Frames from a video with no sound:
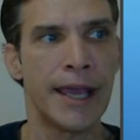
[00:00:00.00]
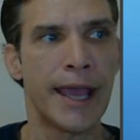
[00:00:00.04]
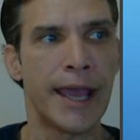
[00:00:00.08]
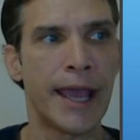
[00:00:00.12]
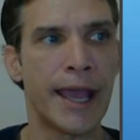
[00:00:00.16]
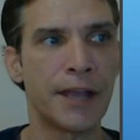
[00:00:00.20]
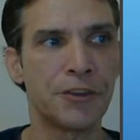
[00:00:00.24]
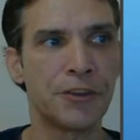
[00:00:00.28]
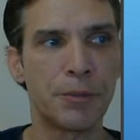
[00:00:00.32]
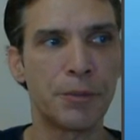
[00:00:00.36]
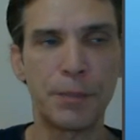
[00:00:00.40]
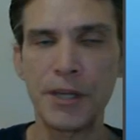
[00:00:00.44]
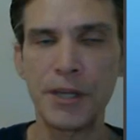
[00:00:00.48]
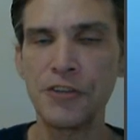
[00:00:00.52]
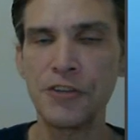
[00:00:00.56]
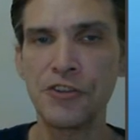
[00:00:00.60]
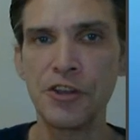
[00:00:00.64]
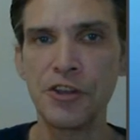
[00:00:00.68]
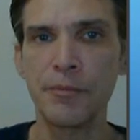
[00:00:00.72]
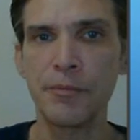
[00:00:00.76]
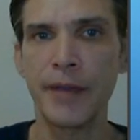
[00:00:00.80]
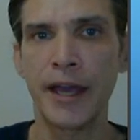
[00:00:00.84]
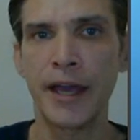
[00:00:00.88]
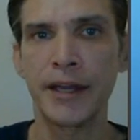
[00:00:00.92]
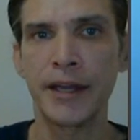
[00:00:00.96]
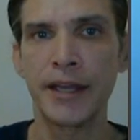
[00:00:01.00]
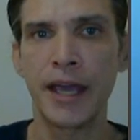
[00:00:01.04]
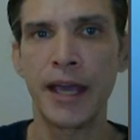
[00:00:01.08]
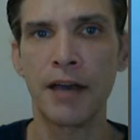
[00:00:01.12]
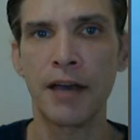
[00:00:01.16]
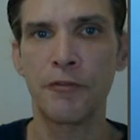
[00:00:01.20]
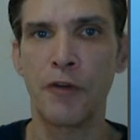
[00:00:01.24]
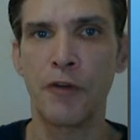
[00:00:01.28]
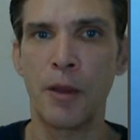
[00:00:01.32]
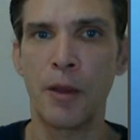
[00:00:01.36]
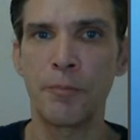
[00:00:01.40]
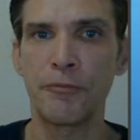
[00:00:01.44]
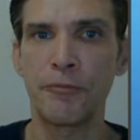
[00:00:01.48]
and the
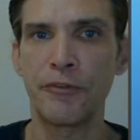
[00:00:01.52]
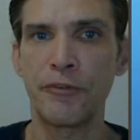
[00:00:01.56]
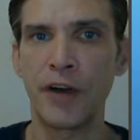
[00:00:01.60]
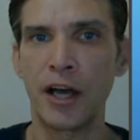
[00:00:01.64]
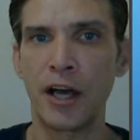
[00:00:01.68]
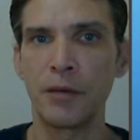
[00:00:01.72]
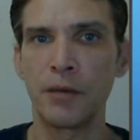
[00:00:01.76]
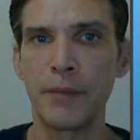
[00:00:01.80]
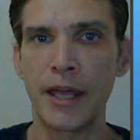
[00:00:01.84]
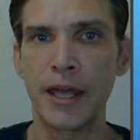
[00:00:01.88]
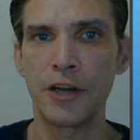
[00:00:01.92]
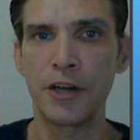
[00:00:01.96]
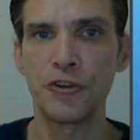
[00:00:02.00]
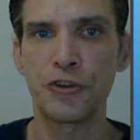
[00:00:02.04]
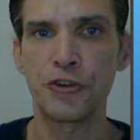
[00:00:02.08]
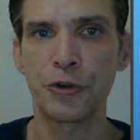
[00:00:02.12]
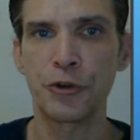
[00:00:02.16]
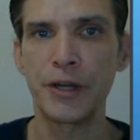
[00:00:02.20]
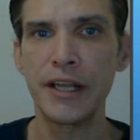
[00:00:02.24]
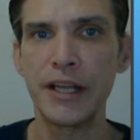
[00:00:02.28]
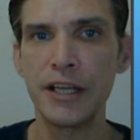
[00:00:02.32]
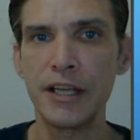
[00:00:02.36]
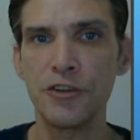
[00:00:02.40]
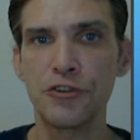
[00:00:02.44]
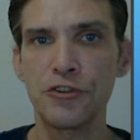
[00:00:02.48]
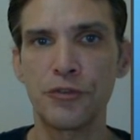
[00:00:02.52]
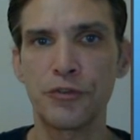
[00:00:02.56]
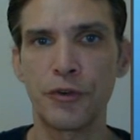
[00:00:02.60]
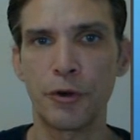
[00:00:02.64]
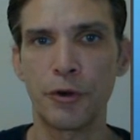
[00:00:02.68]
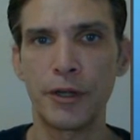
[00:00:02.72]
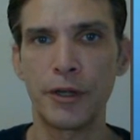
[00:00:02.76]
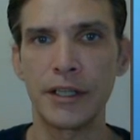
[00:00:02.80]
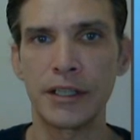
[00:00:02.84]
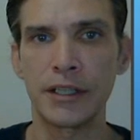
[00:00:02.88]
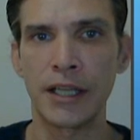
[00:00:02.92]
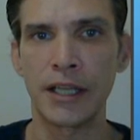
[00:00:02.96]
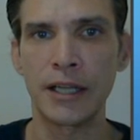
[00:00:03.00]
PCManFM file manager is
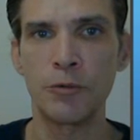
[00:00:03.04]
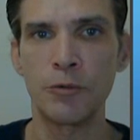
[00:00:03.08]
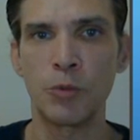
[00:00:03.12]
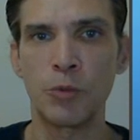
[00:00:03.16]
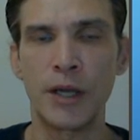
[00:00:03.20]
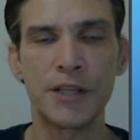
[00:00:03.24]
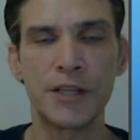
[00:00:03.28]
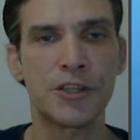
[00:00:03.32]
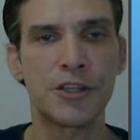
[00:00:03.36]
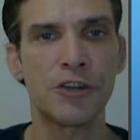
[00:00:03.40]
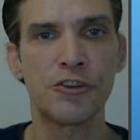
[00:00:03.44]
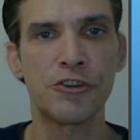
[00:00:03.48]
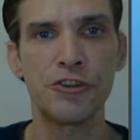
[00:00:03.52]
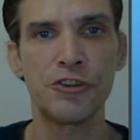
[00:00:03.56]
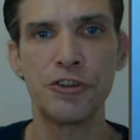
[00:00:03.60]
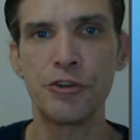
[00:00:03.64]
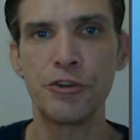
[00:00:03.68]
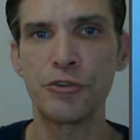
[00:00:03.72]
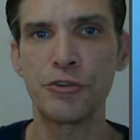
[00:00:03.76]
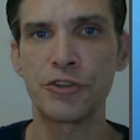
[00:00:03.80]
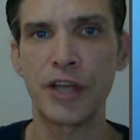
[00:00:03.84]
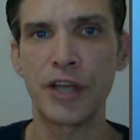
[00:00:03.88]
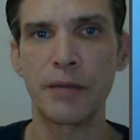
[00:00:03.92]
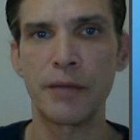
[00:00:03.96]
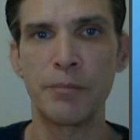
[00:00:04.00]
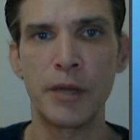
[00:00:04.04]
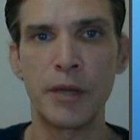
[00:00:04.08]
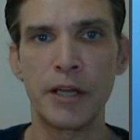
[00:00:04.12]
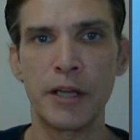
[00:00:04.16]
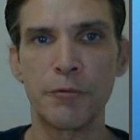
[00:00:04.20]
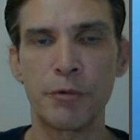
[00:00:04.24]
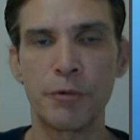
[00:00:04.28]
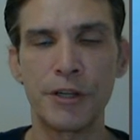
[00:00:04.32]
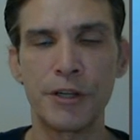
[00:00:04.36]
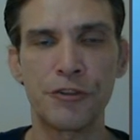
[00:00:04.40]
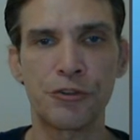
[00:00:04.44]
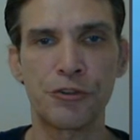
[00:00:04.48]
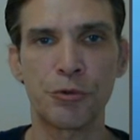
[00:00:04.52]
very lightweight, doesn't use that many
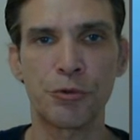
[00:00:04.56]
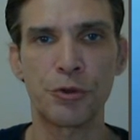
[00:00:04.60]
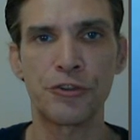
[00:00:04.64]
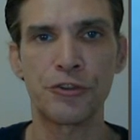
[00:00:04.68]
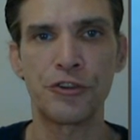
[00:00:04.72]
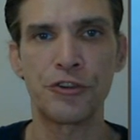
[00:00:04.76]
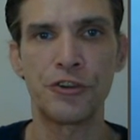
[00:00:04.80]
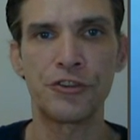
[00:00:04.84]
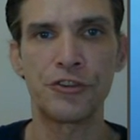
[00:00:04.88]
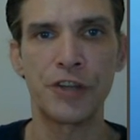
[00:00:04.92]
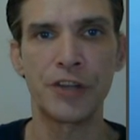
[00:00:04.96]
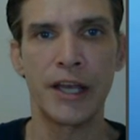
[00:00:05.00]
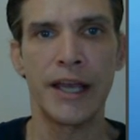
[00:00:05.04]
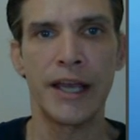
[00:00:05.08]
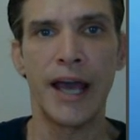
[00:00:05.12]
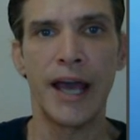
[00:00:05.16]
resources.